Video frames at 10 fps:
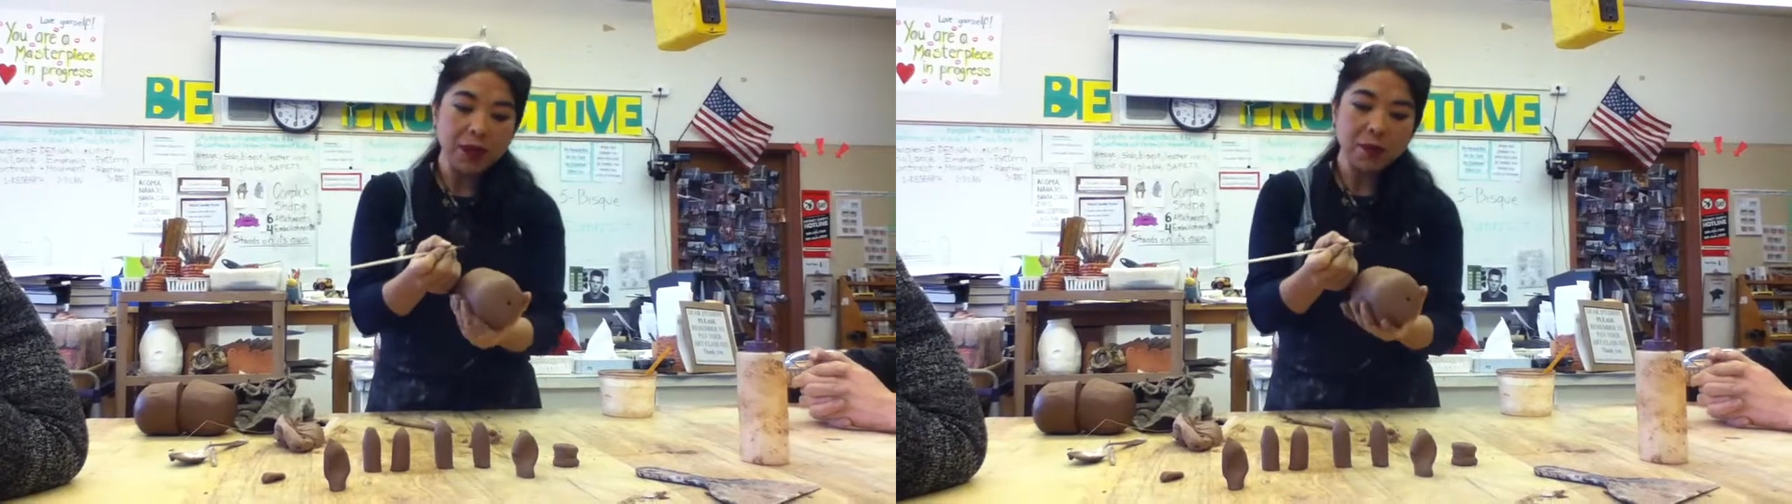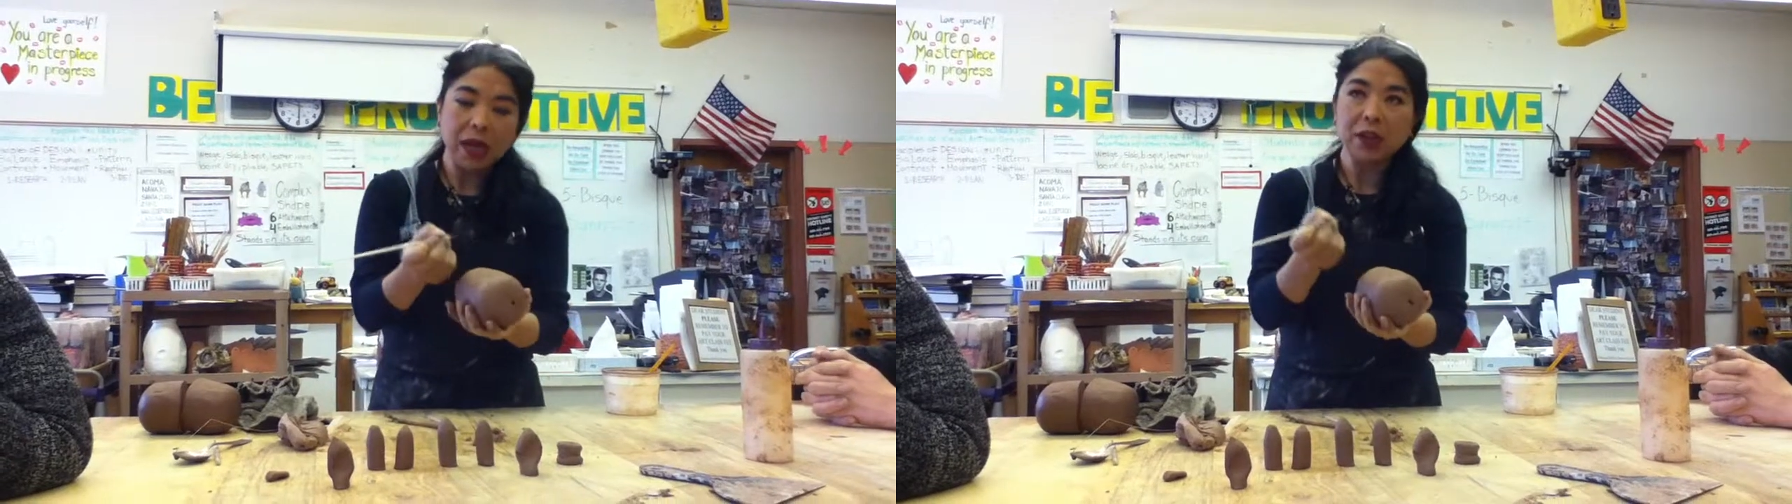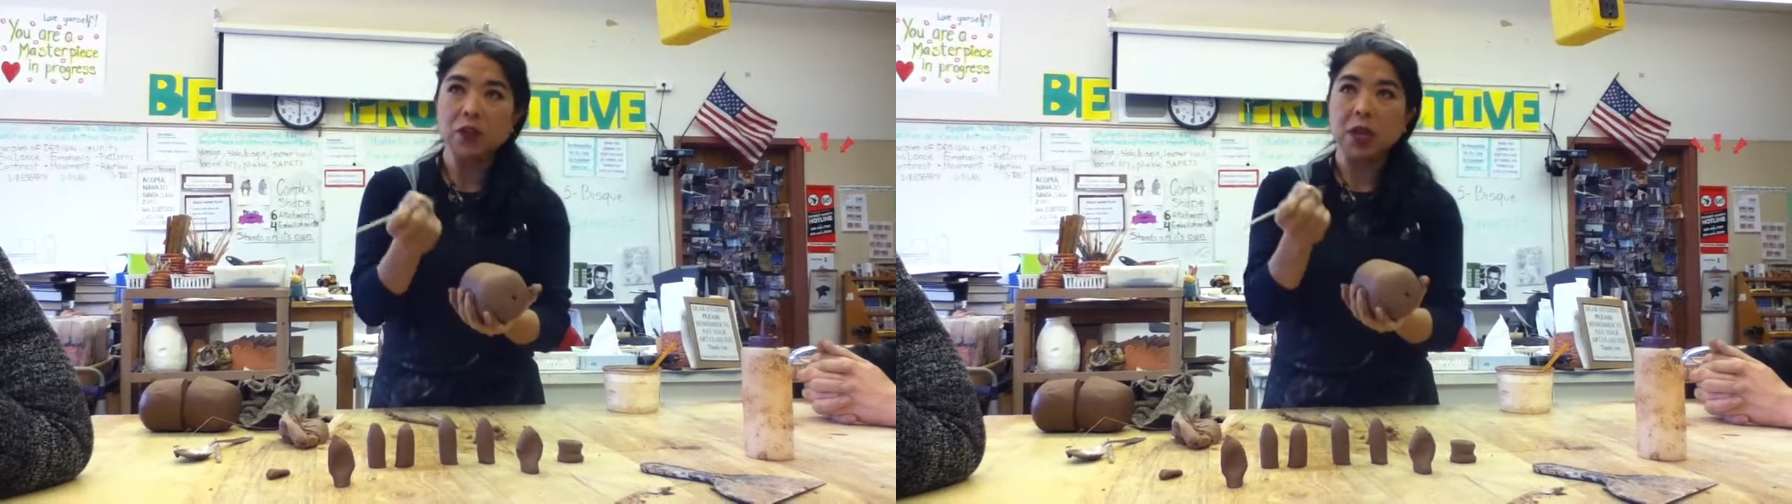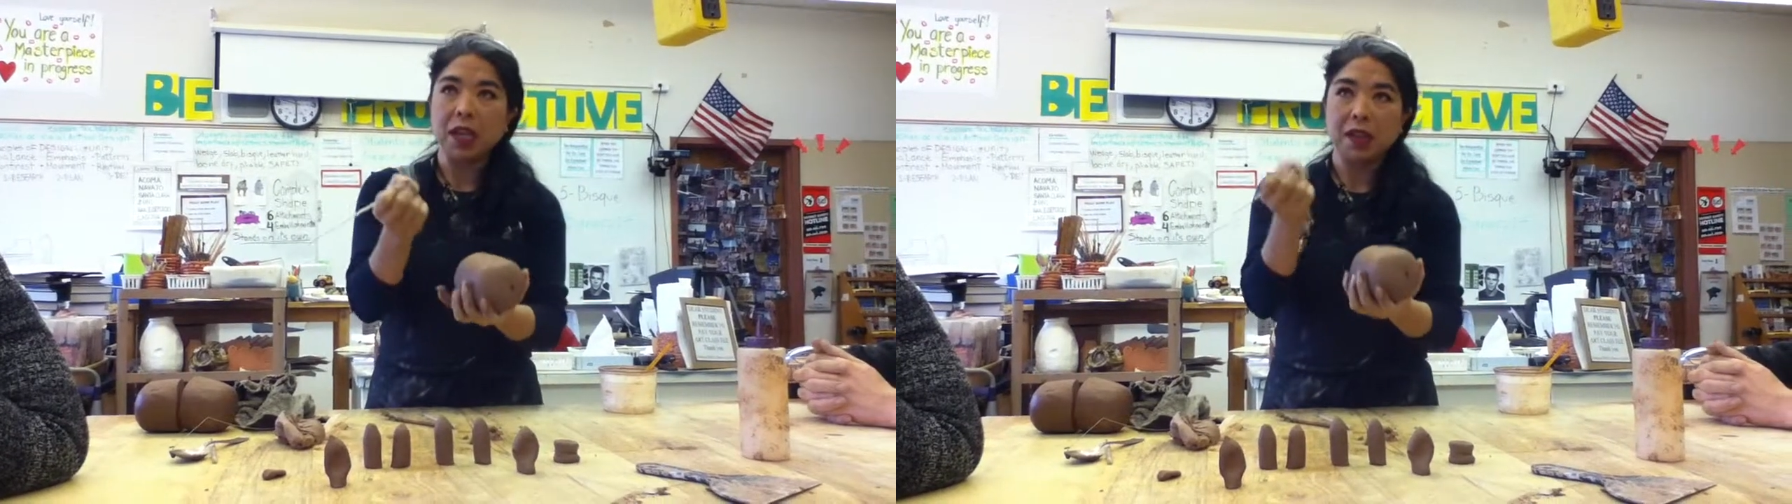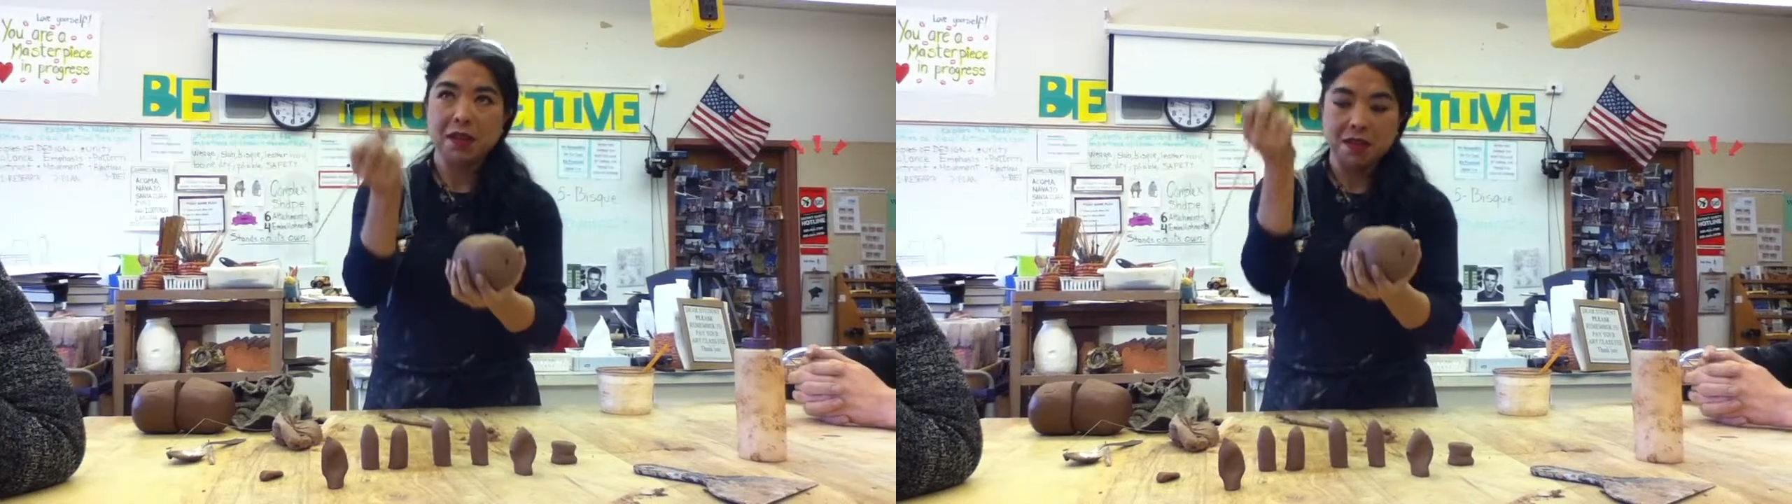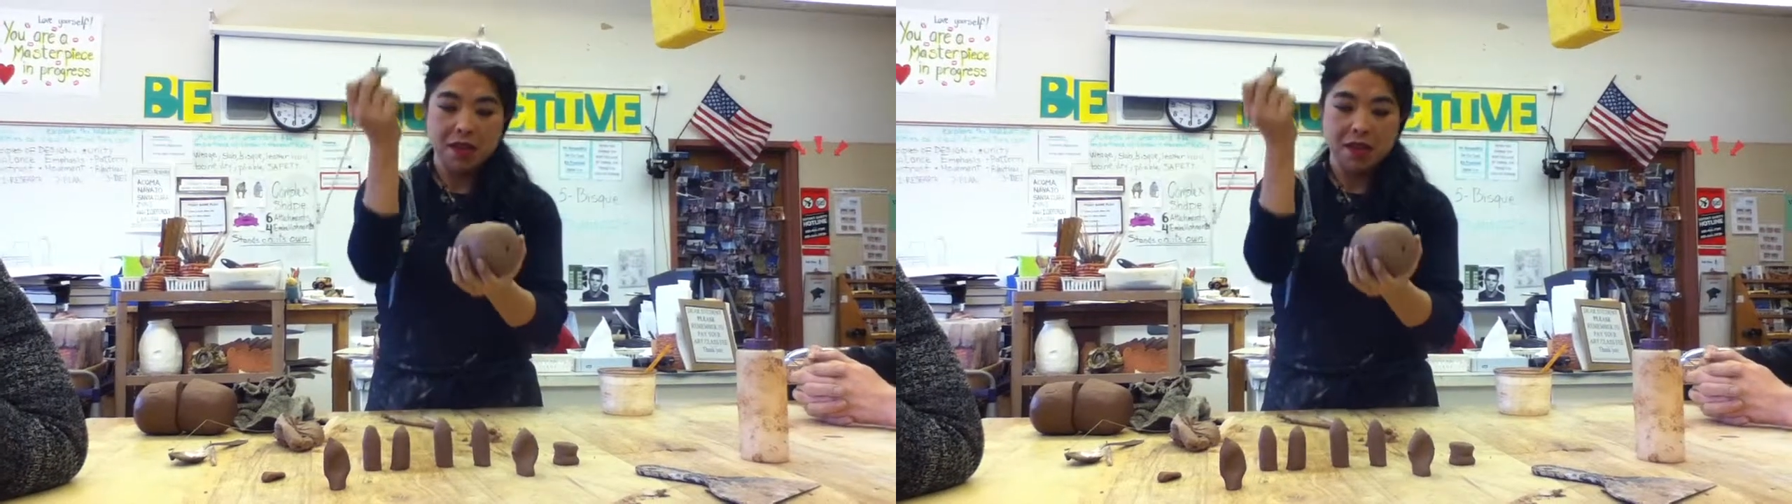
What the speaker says: come back to me.